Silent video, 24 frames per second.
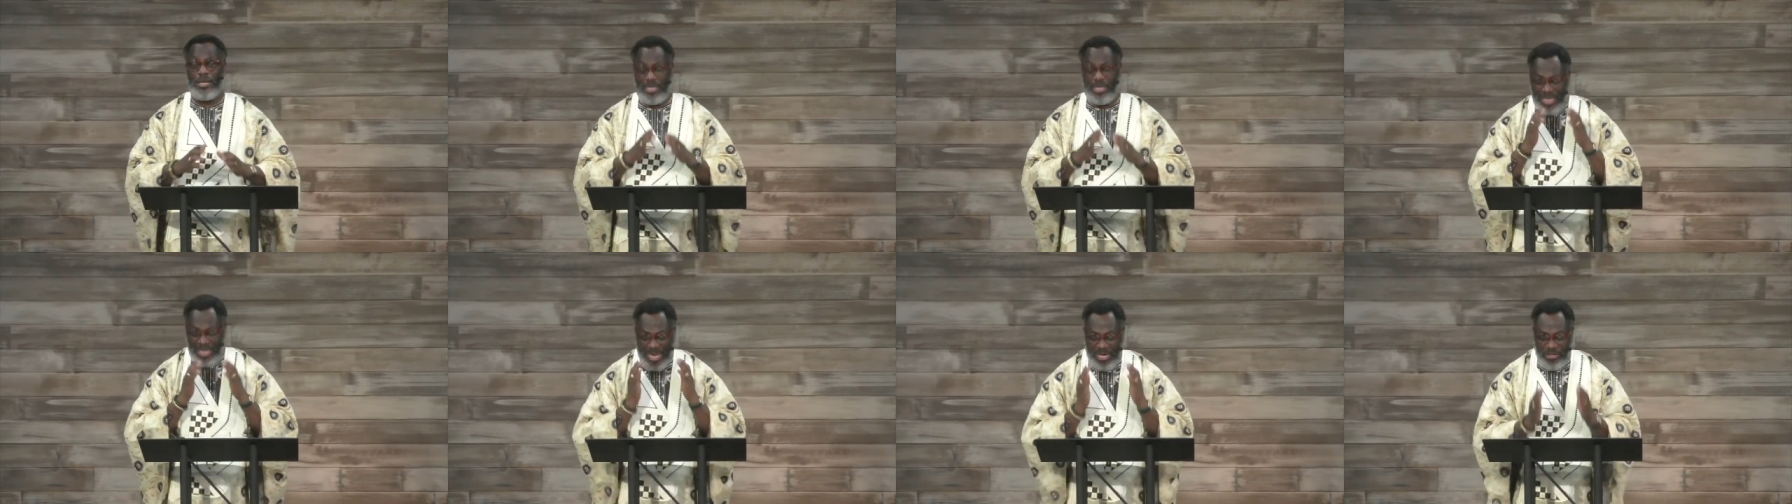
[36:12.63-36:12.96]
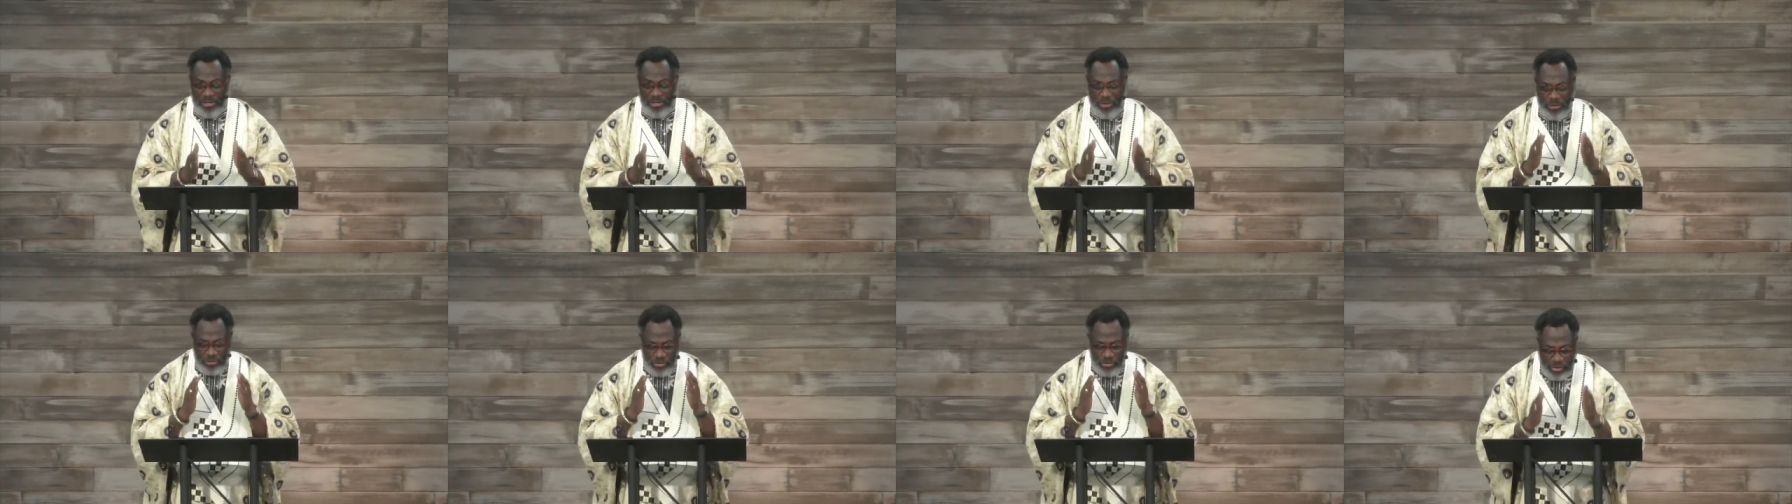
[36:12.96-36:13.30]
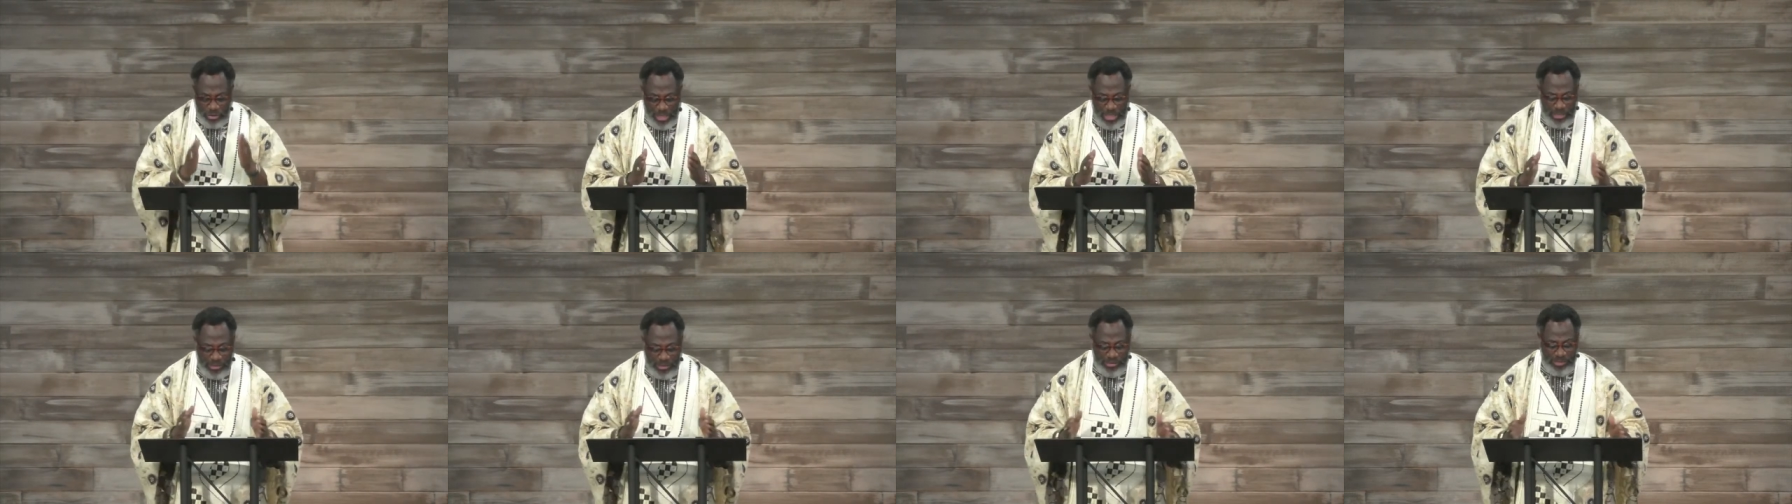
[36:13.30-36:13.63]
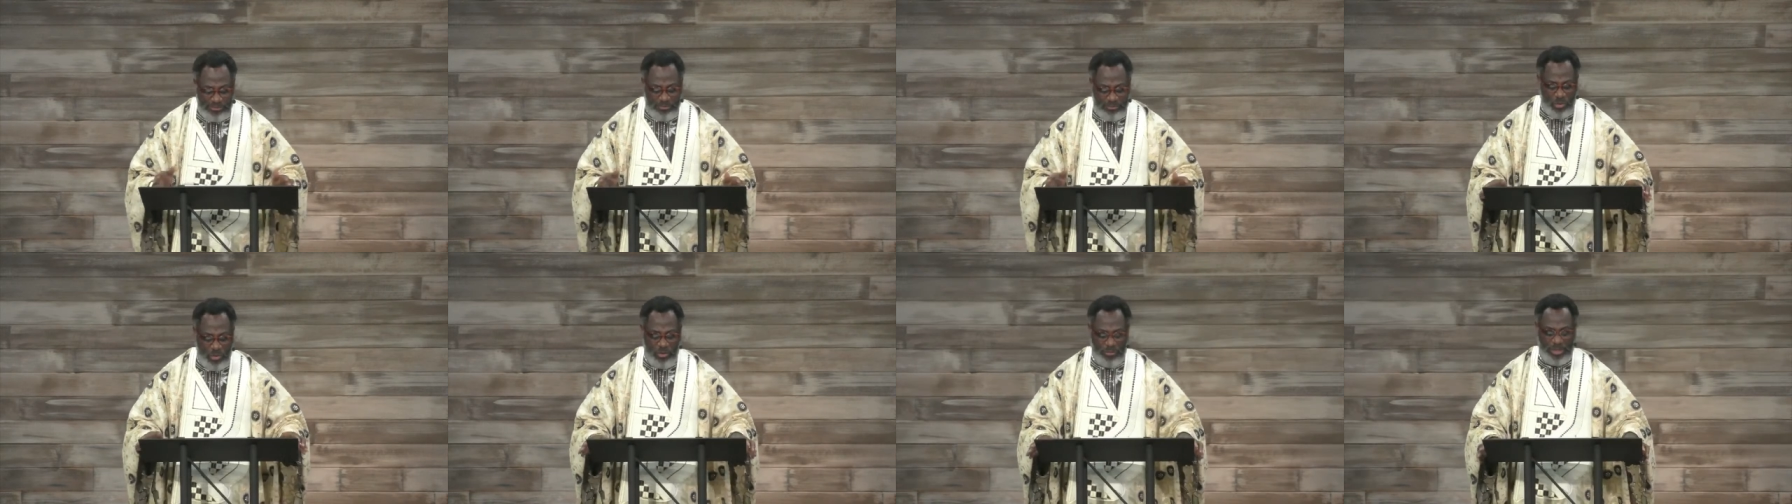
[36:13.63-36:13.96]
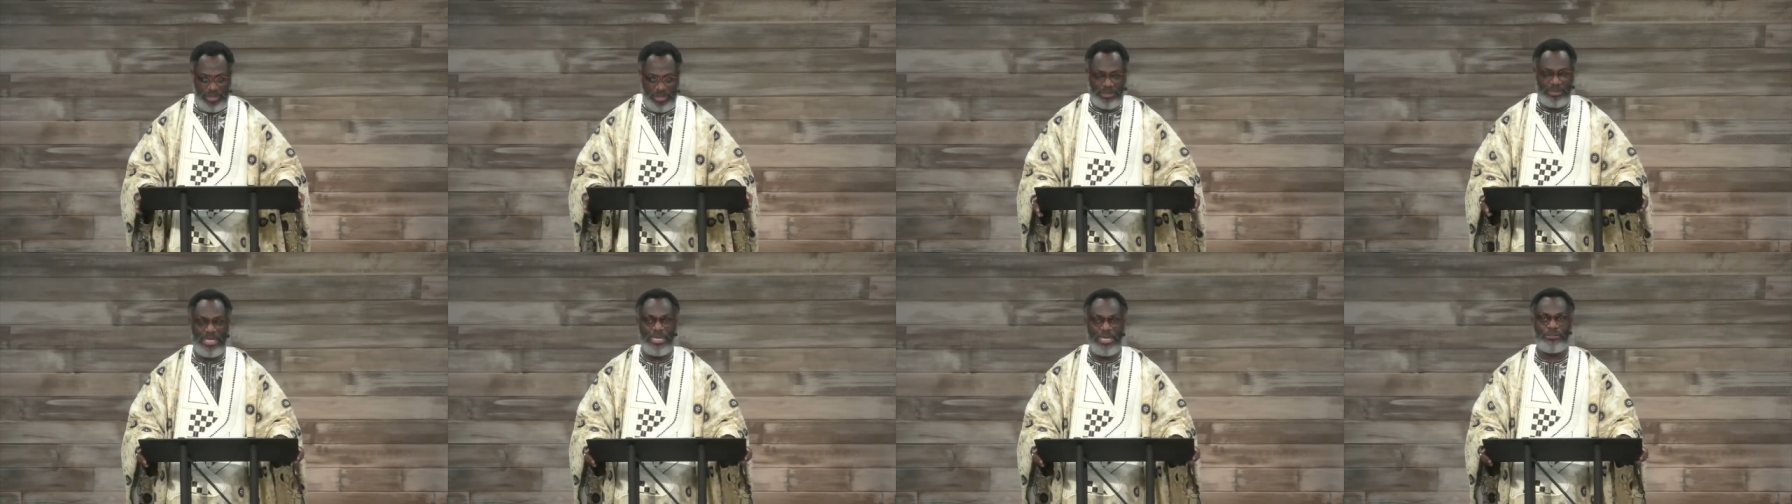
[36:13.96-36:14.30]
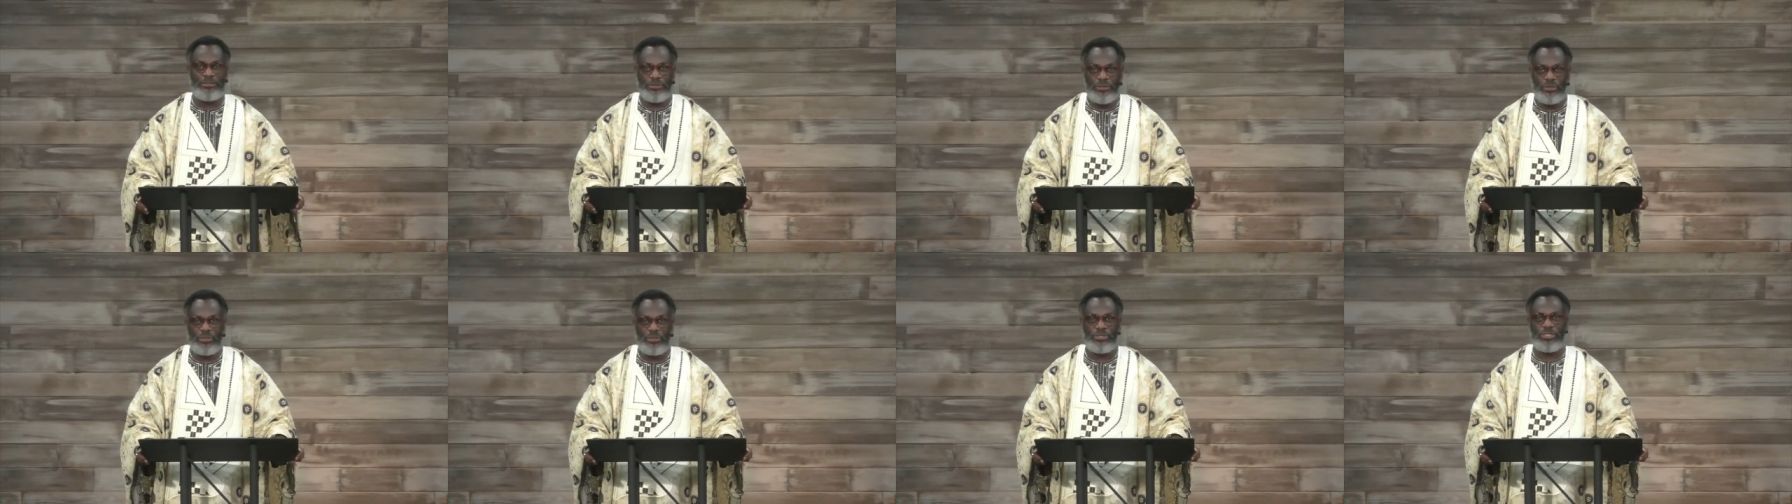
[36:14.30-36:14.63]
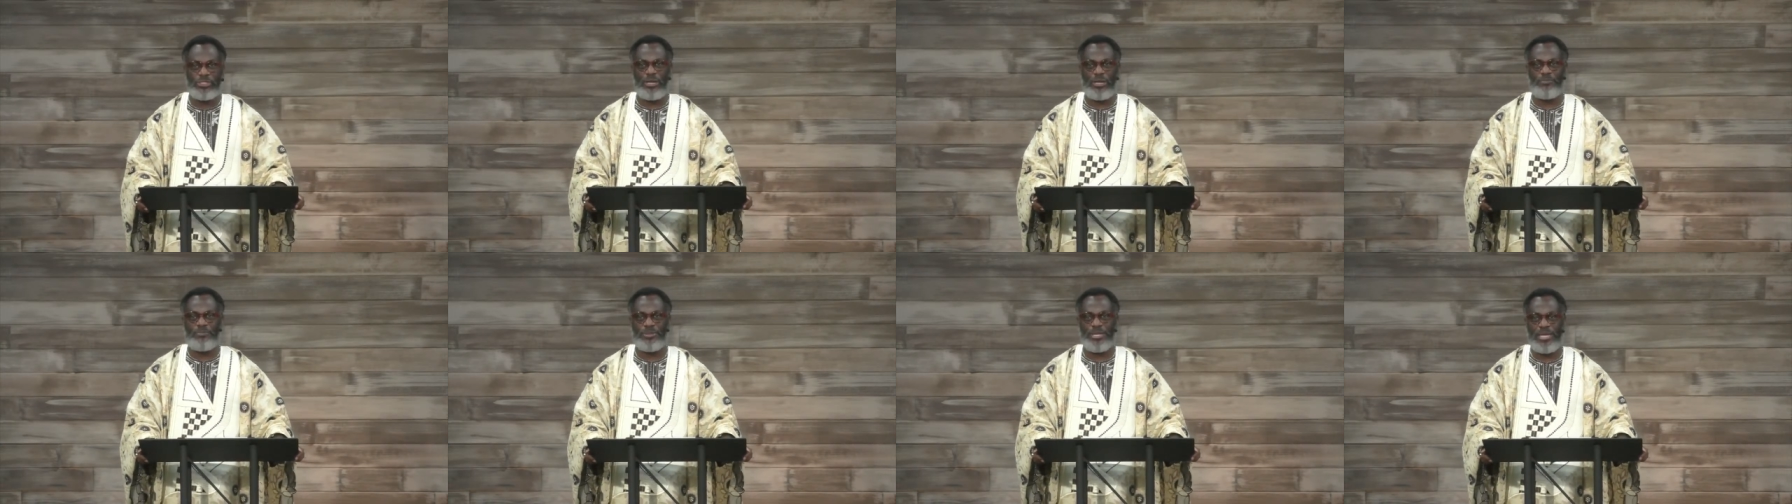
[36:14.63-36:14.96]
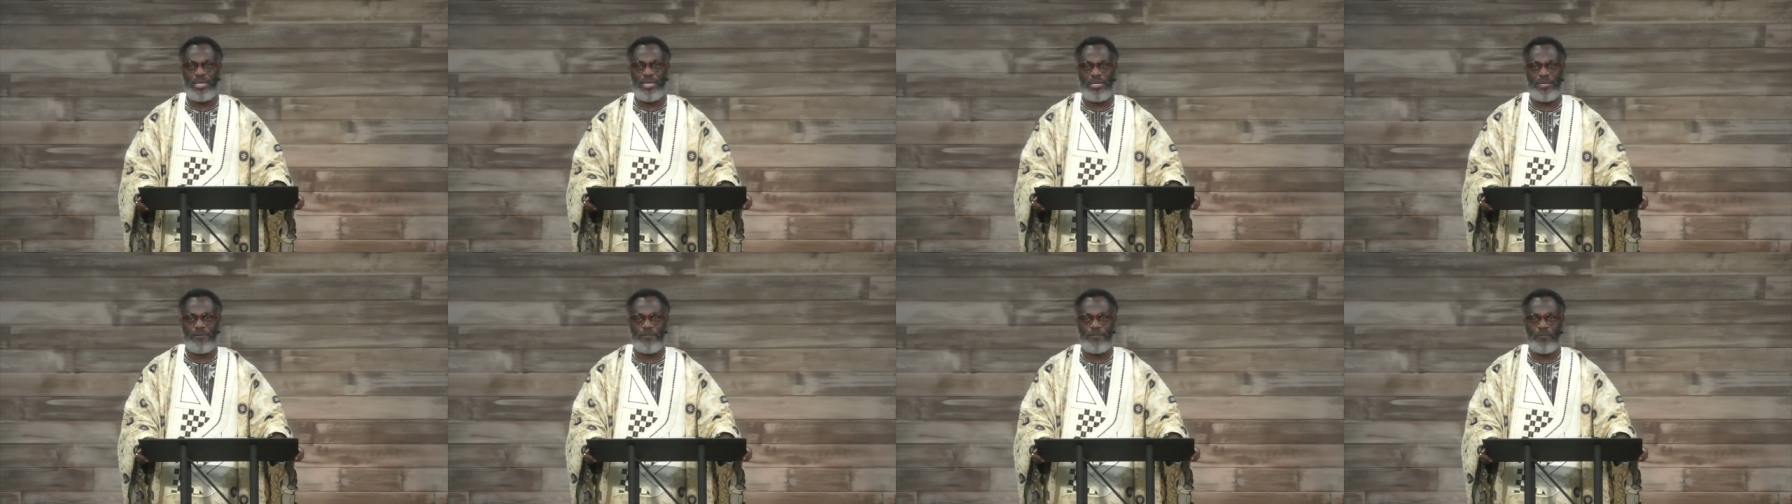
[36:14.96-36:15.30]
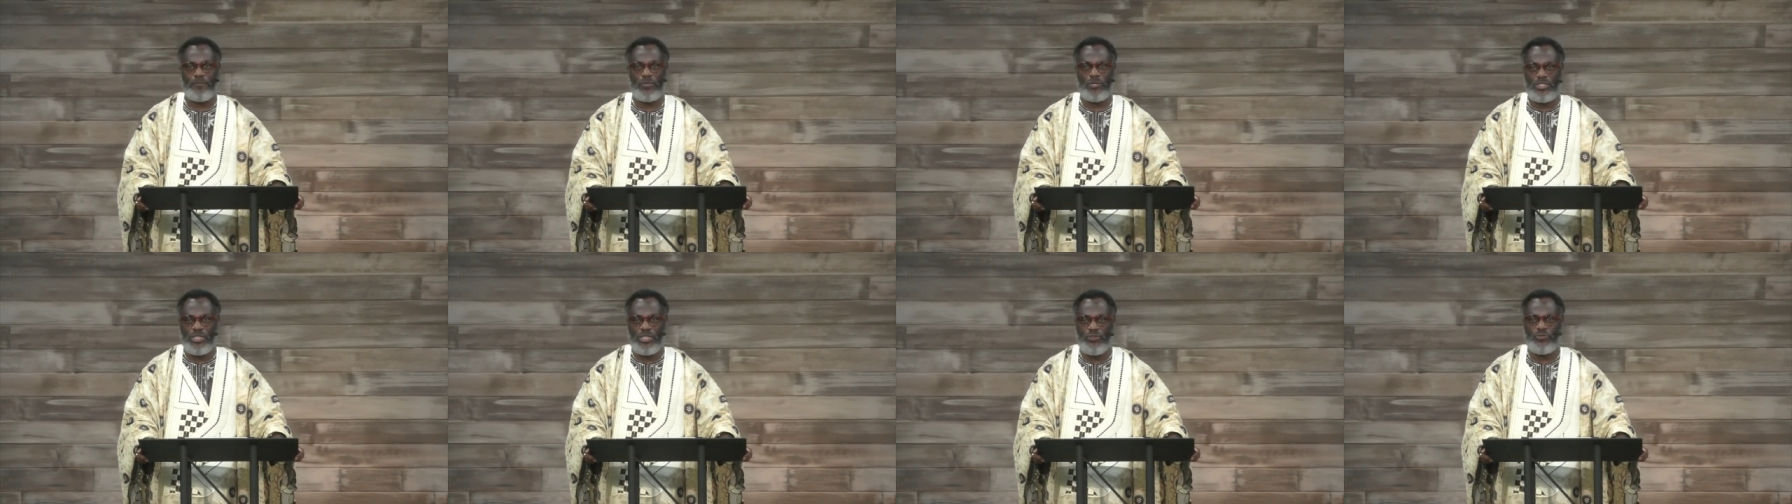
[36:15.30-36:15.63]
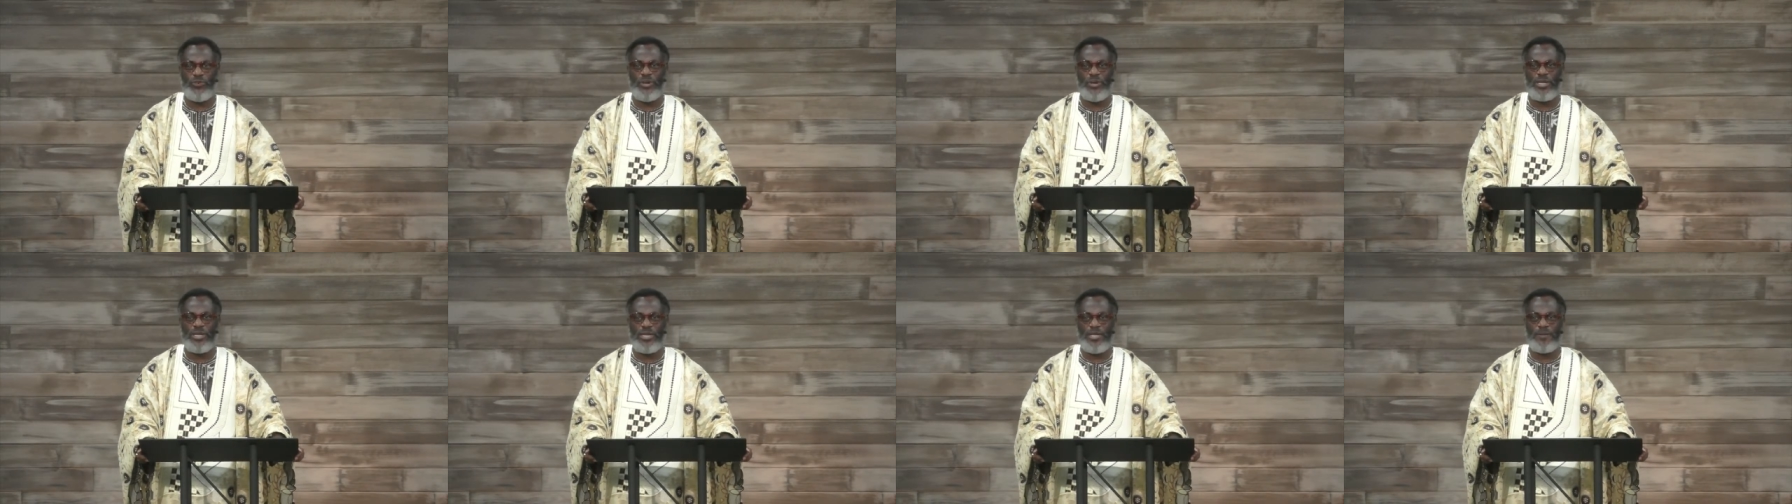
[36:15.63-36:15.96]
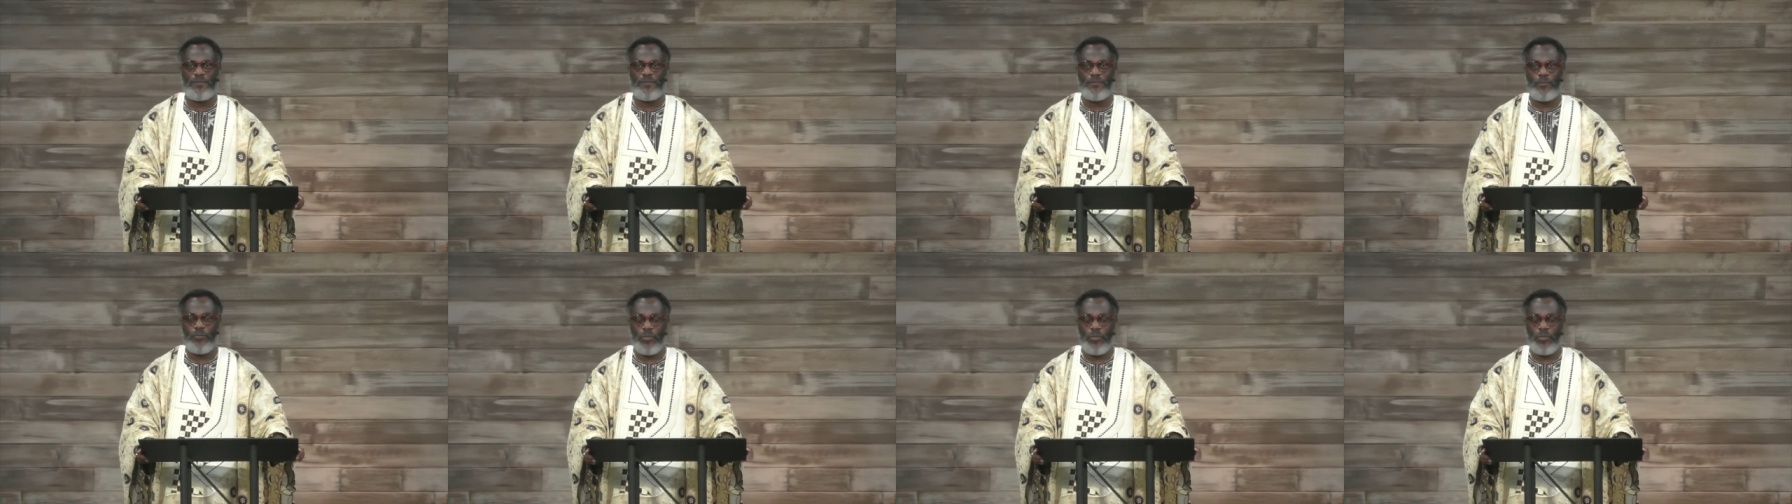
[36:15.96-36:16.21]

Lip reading: Can you seize the moment and do something differently?